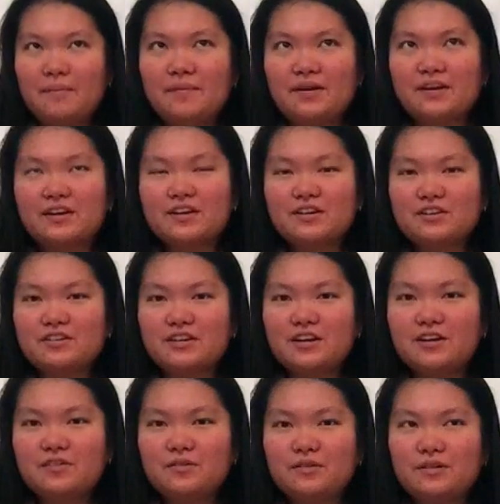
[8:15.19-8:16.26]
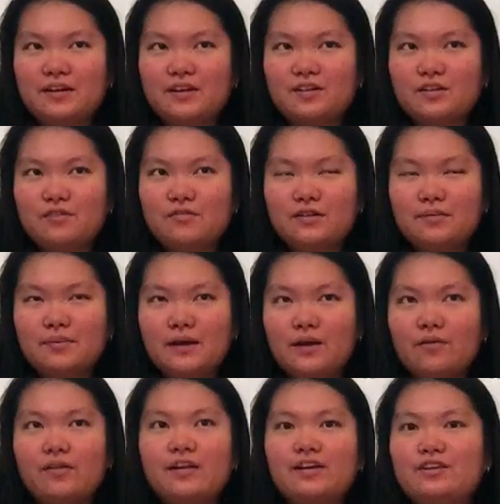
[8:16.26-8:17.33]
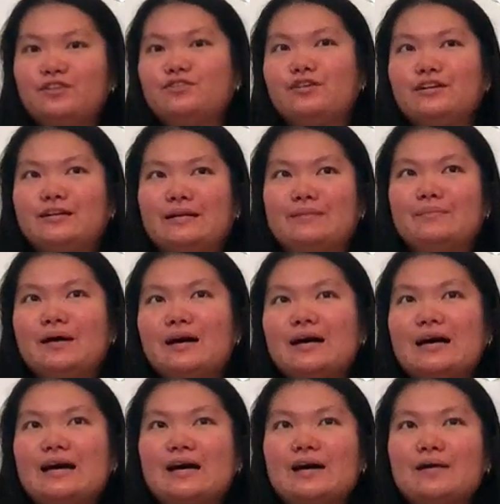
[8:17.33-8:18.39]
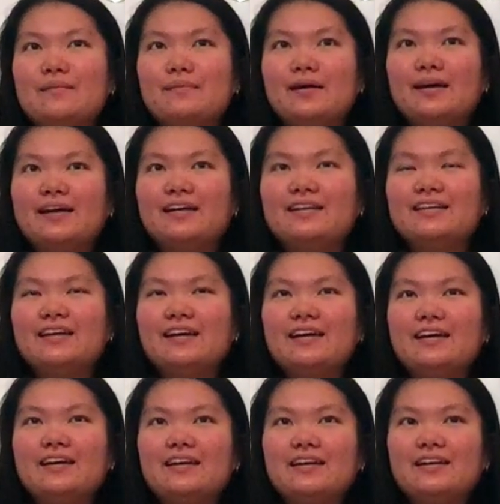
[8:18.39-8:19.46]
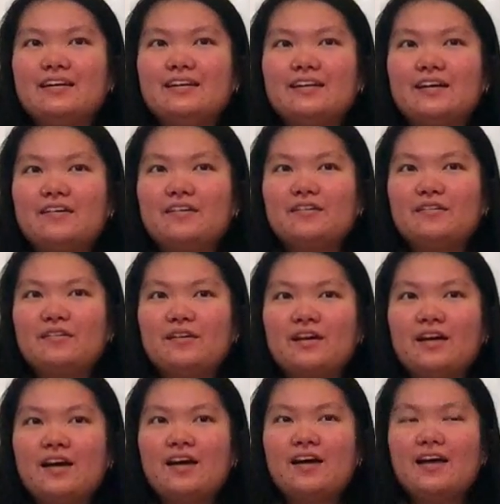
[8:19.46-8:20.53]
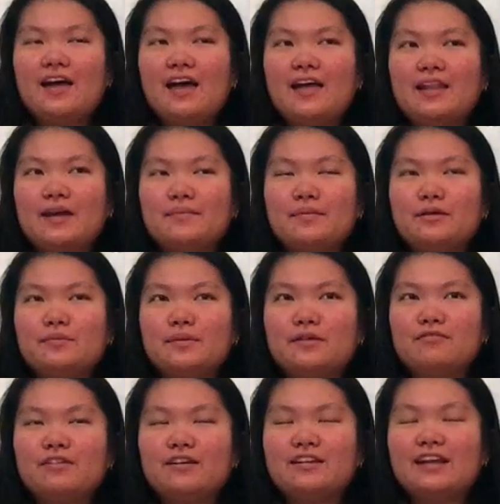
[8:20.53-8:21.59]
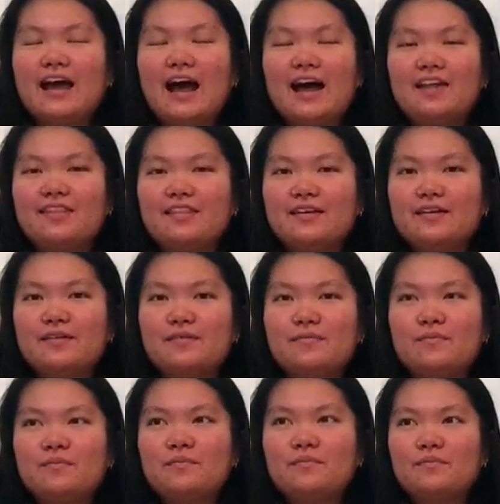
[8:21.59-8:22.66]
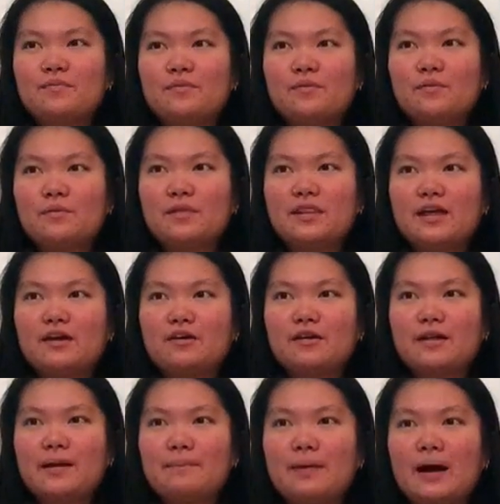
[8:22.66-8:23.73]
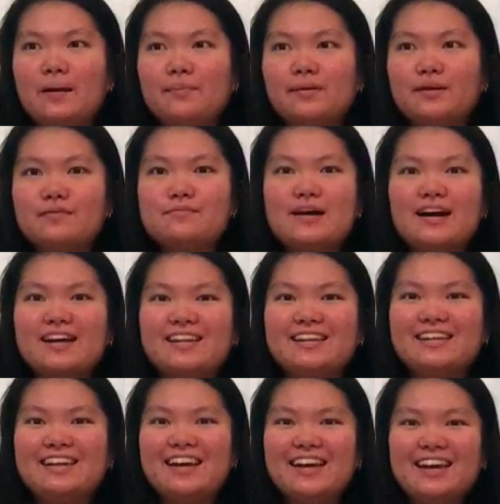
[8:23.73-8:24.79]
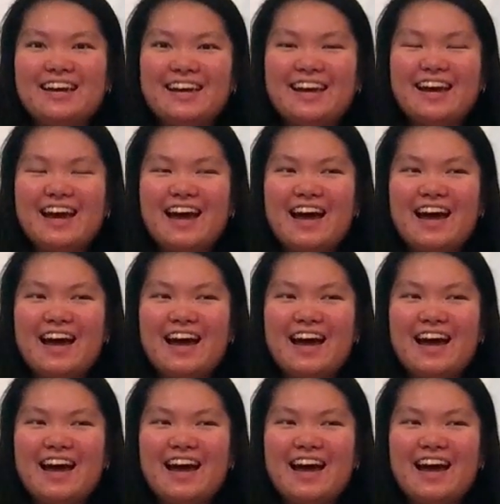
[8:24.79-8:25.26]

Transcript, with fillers: American Girl Dolls was like so fun to play with. Like you dress them up, and you know, and like most of my friends had them when they were like popular back in the day.